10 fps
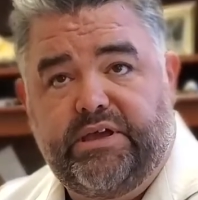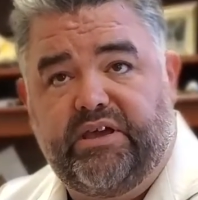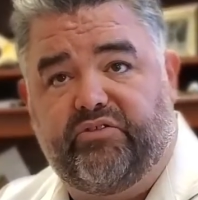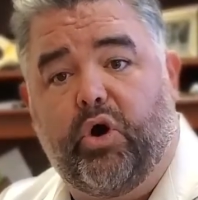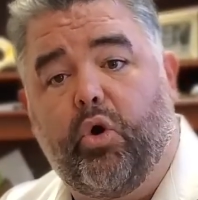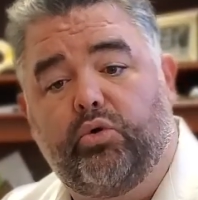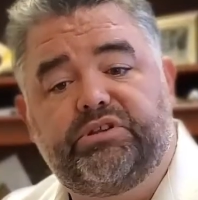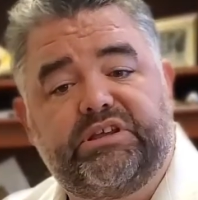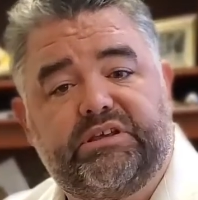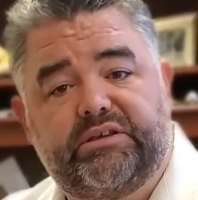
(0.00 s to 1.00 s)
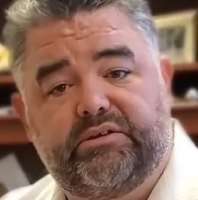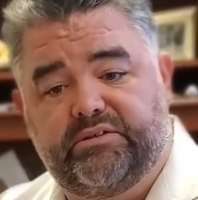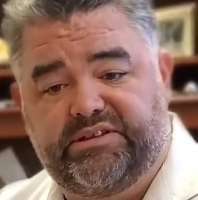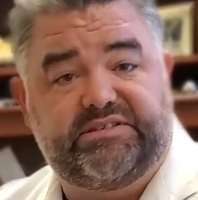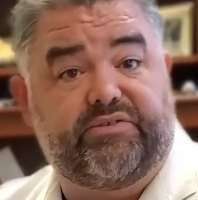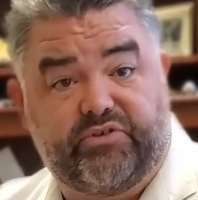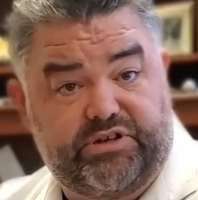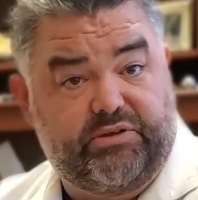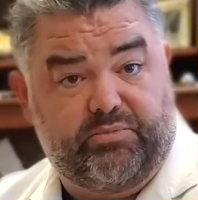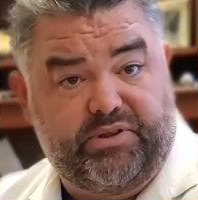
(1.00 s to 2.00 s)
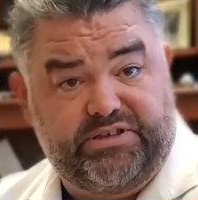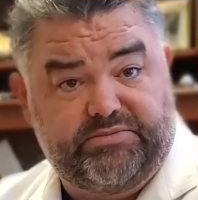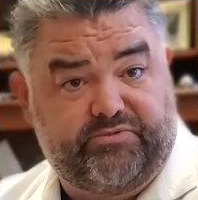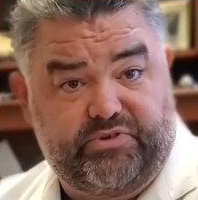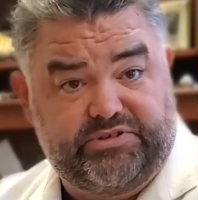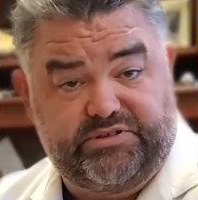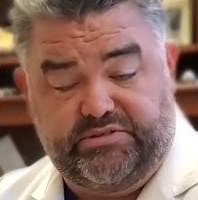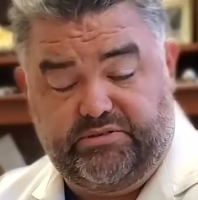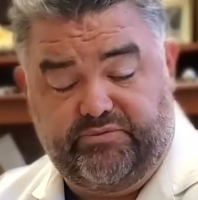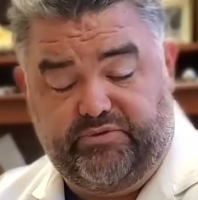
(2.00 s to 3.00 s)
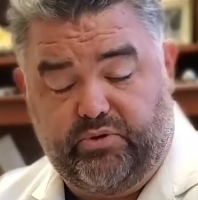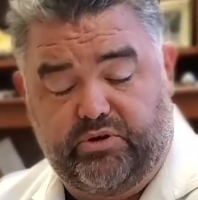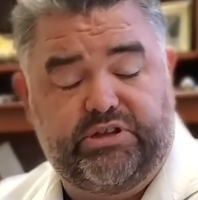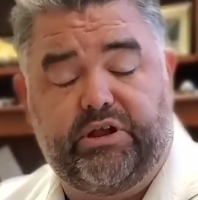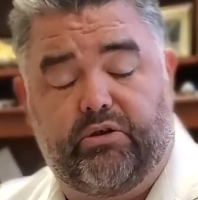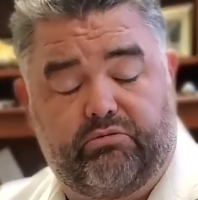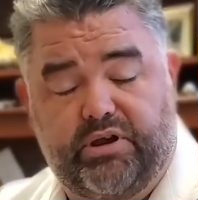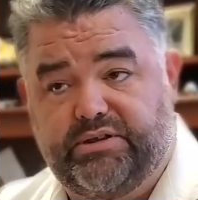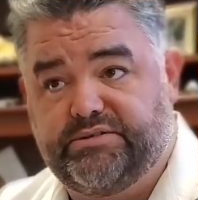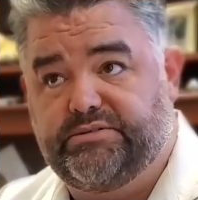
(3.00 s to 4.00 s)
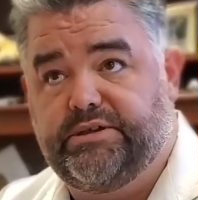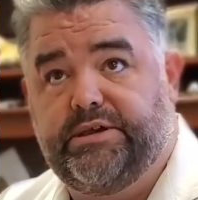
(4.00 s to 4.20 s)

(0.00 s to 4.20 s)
if the whole knee, let's say for knee replacement, for instance, or knee arthritis,